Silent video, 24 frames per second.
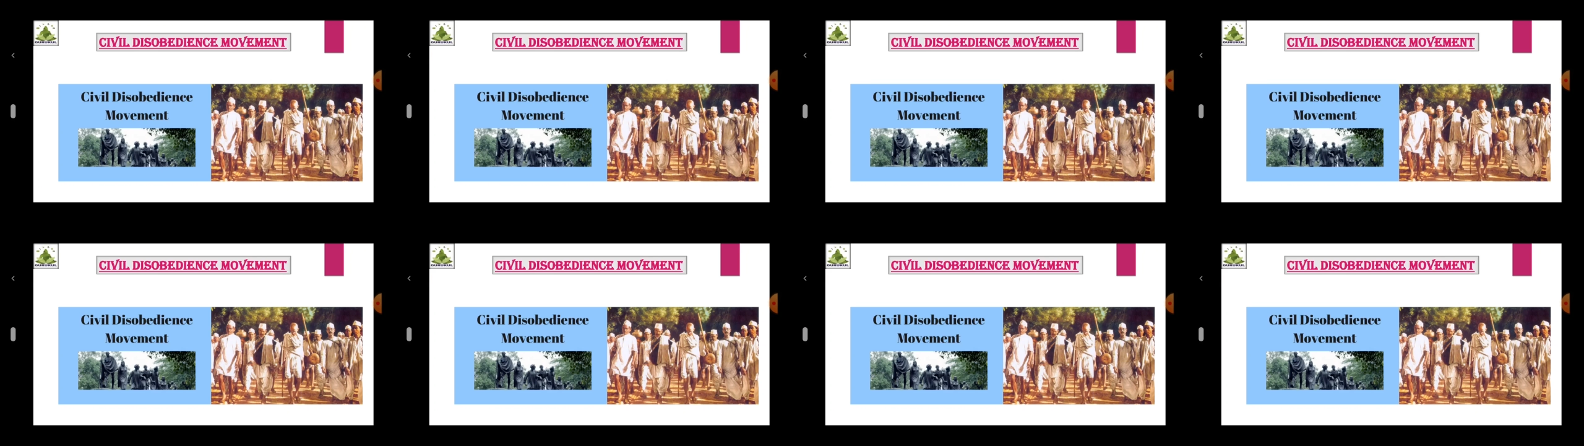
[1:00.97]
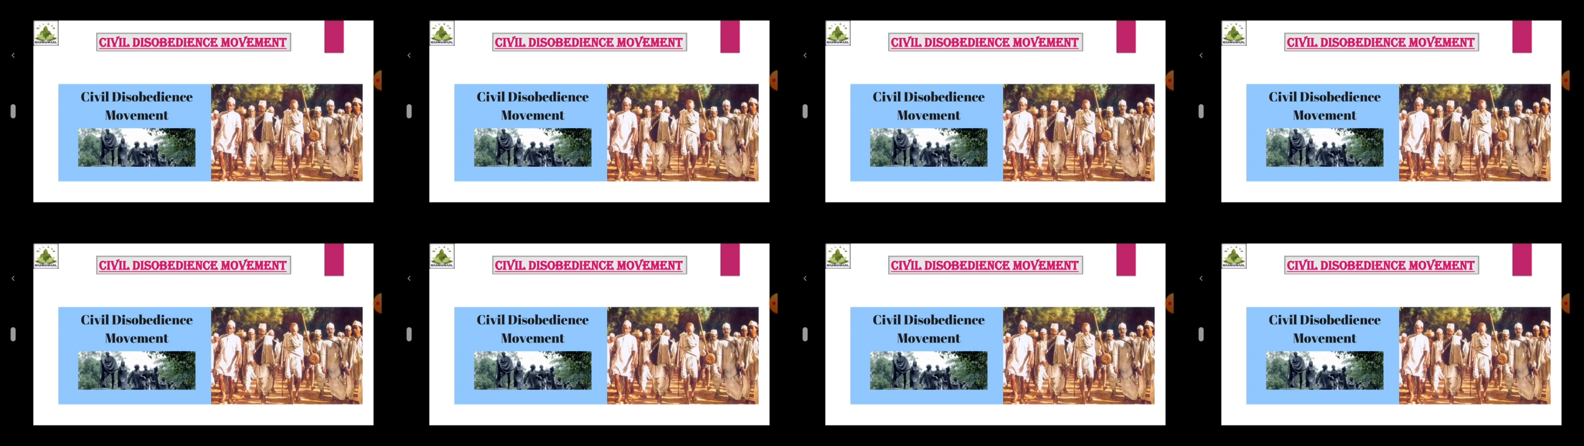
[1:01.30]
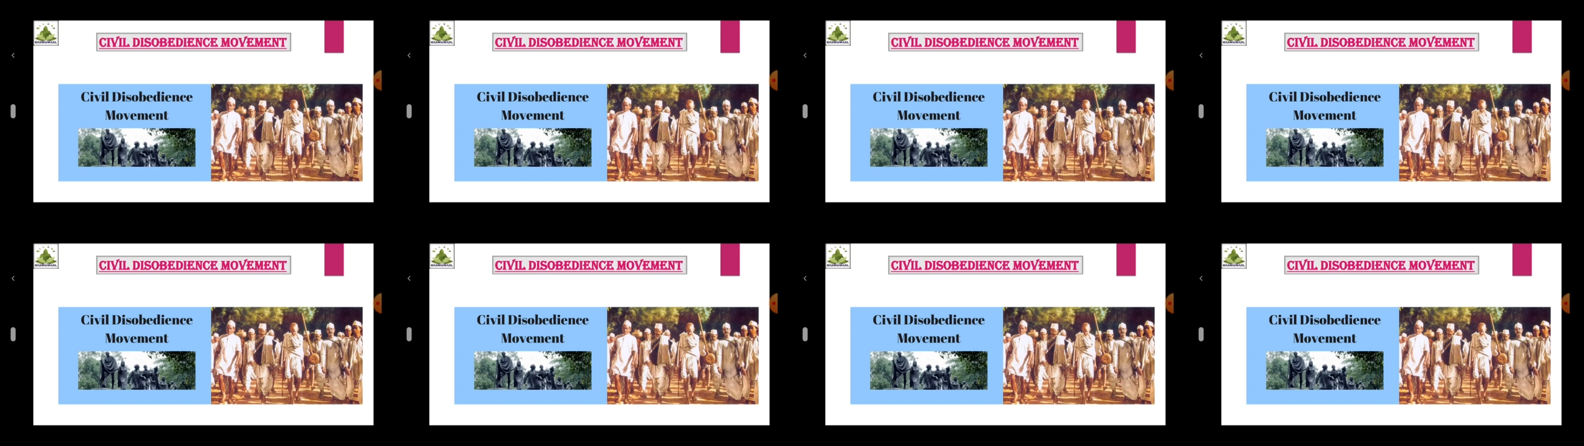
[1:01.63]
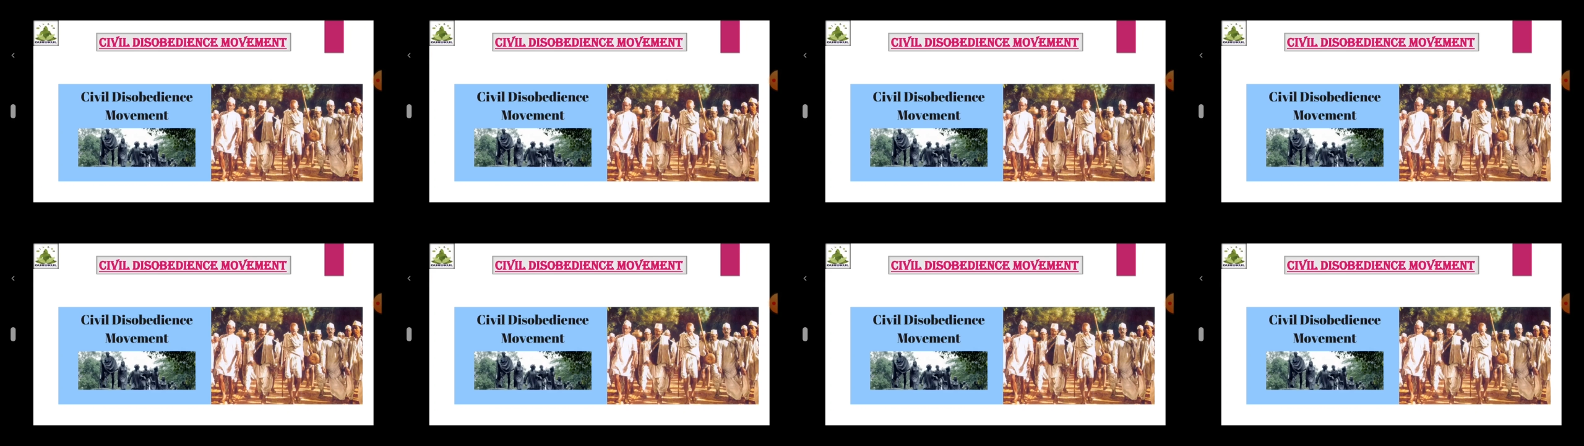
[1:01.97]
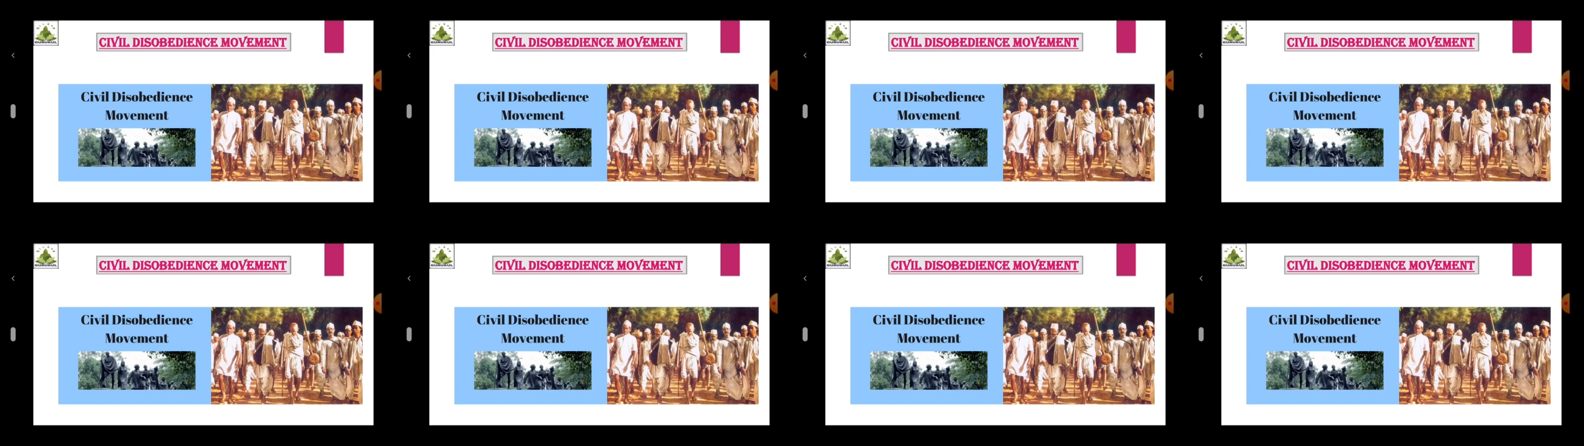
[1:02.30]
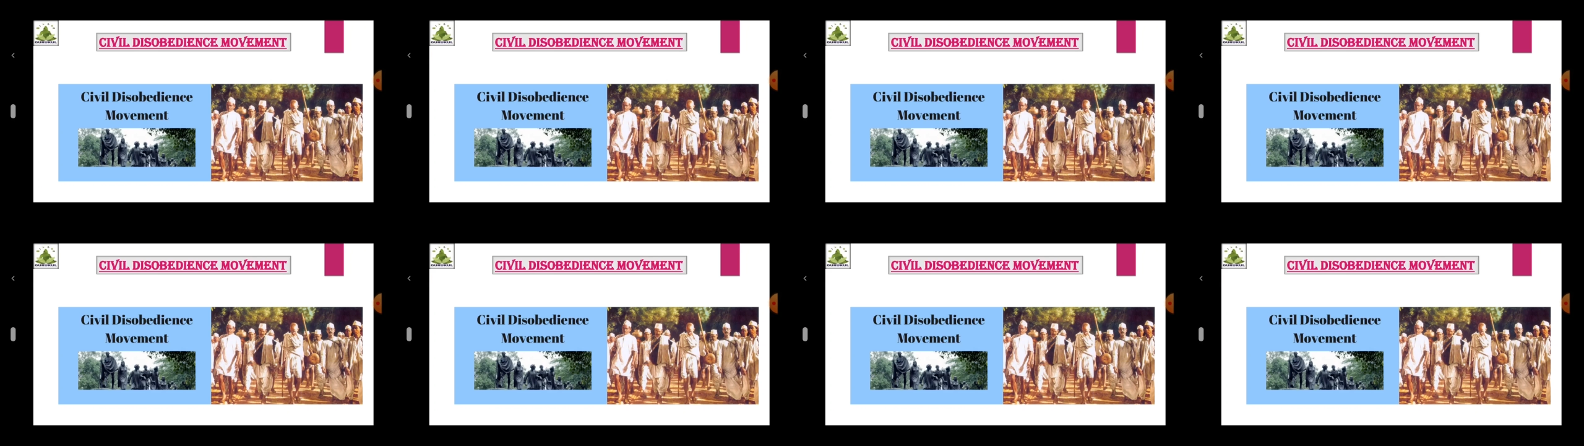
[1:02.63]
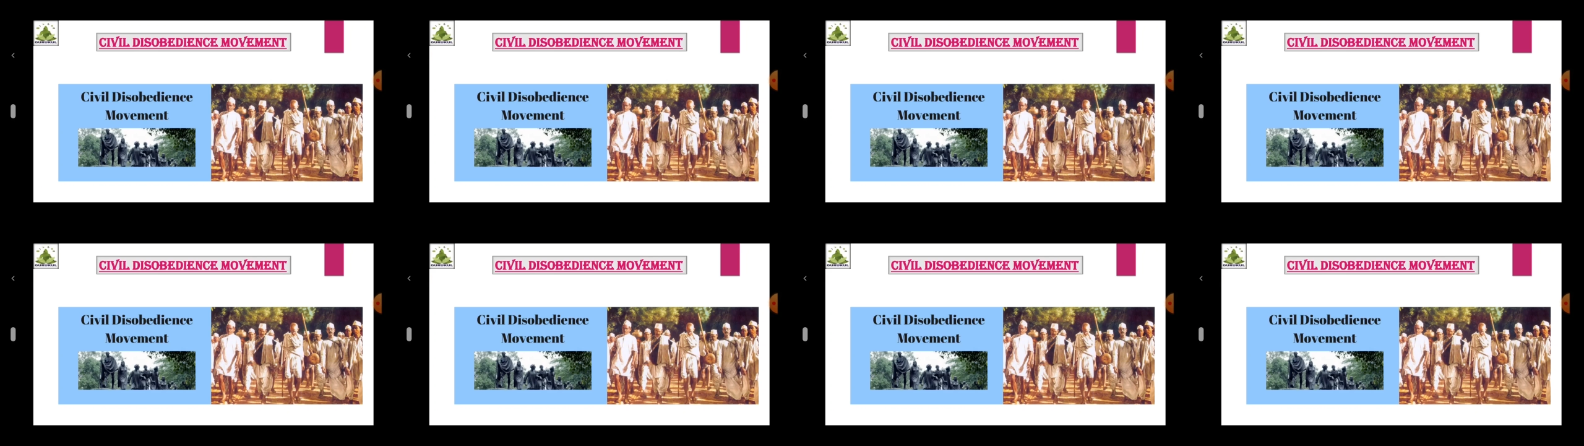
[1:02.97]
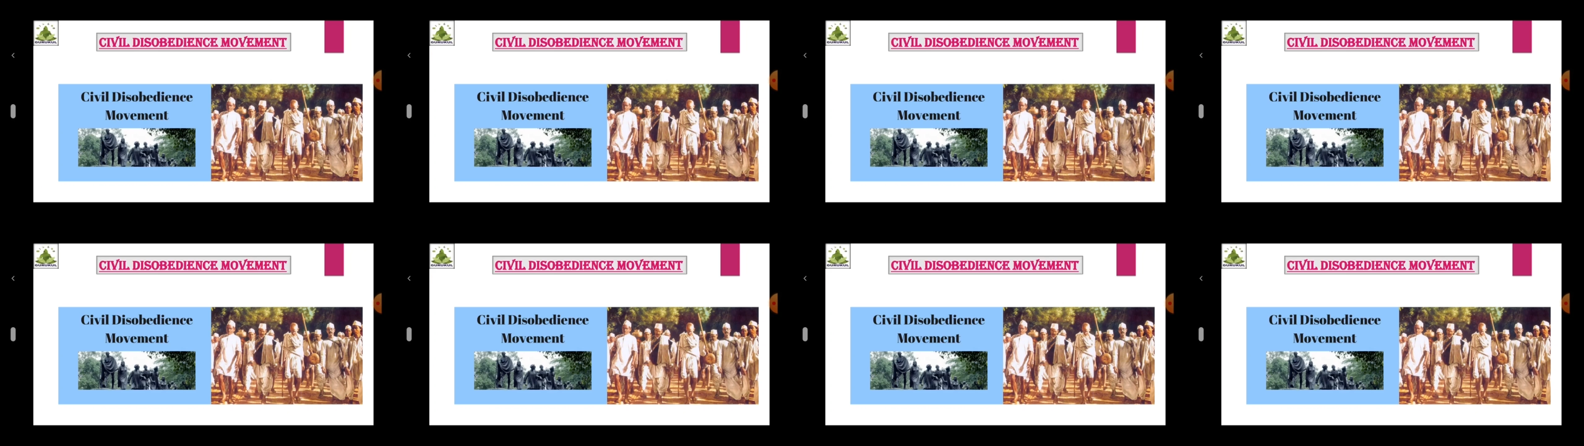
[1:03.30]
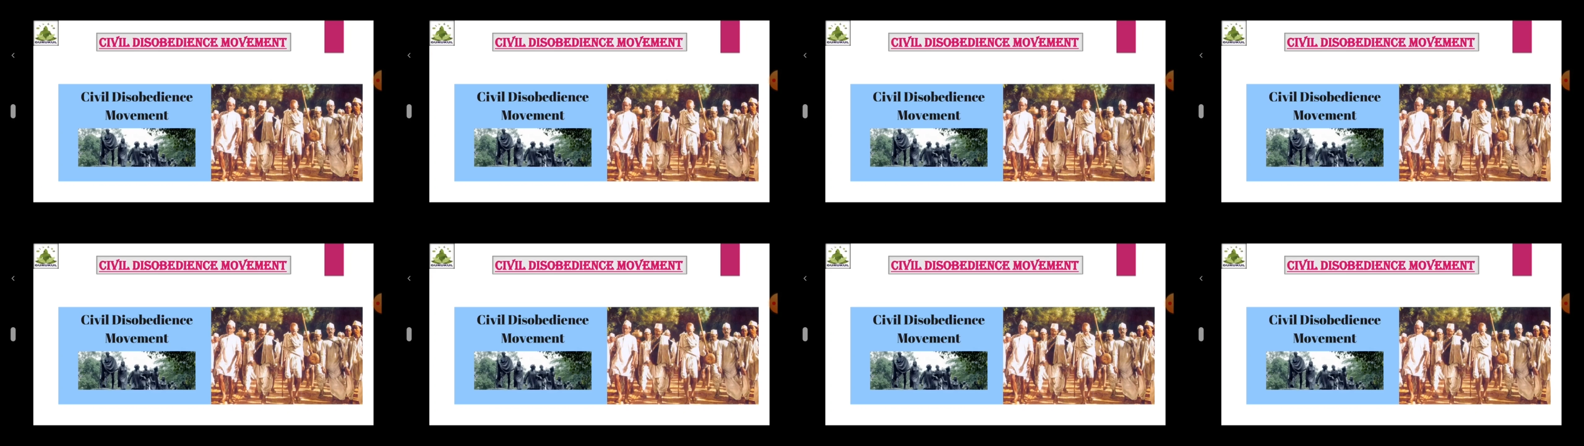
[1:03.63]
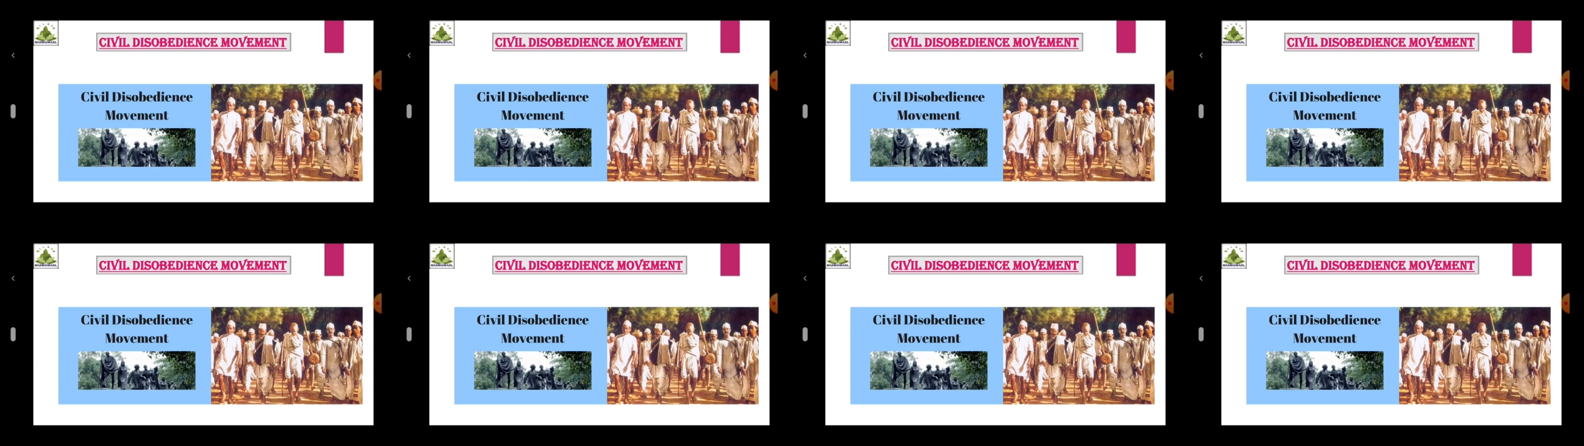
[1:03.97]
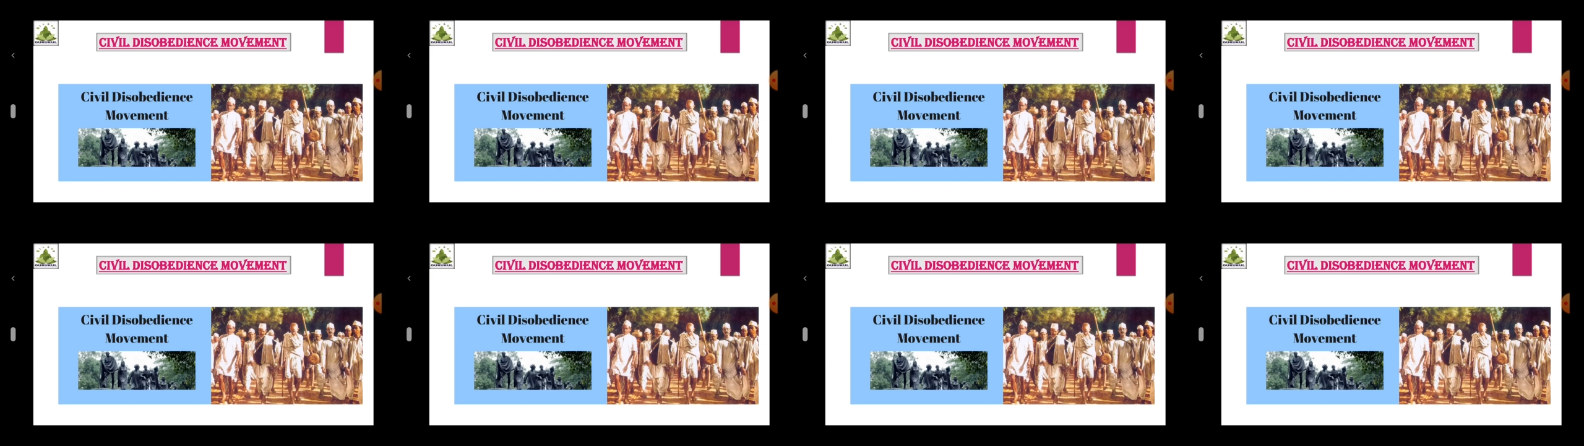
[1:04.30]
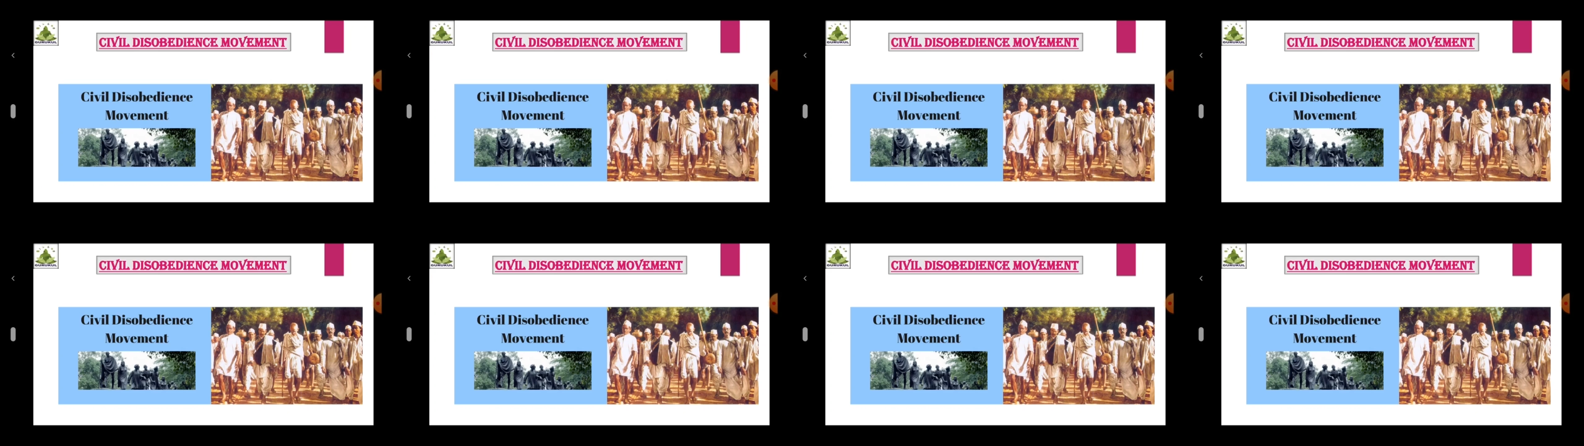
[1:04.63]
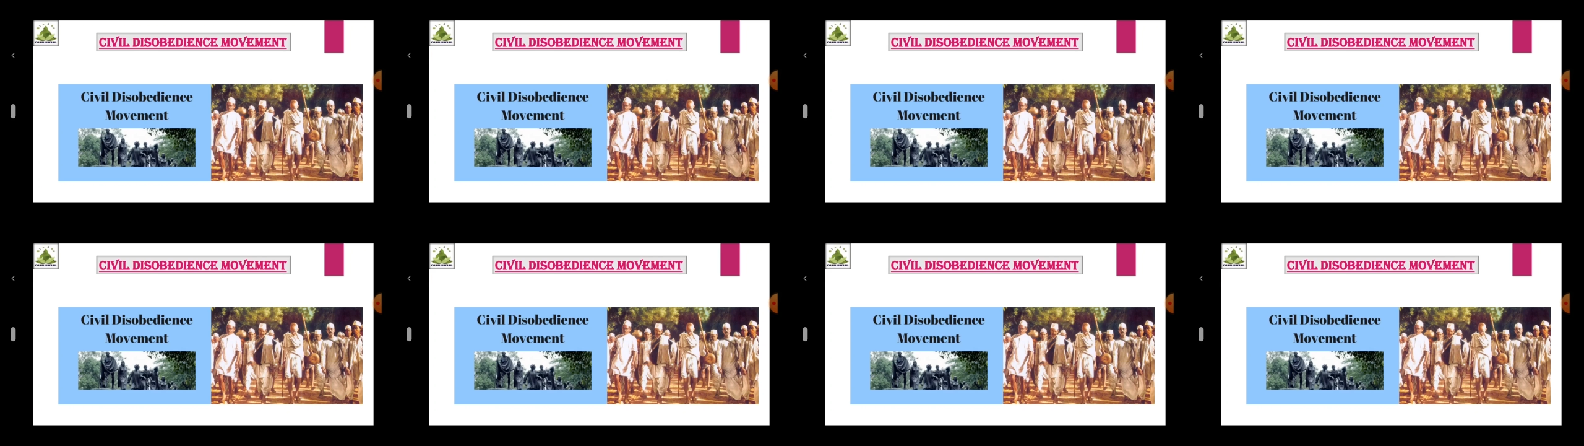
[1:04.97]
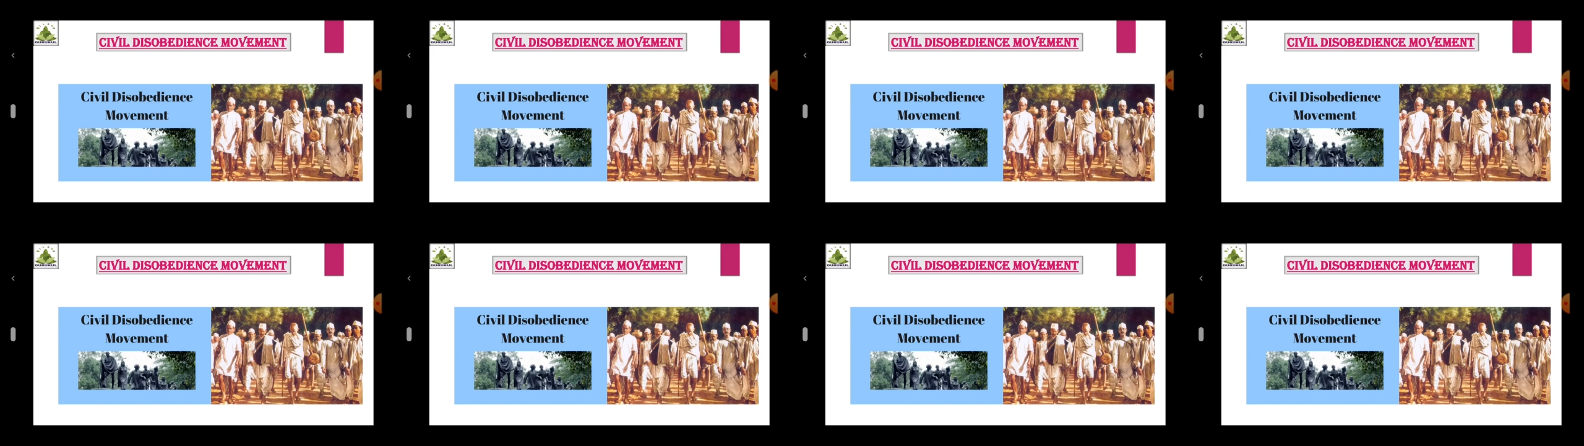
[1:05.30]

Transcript: [unreadable: no face in view]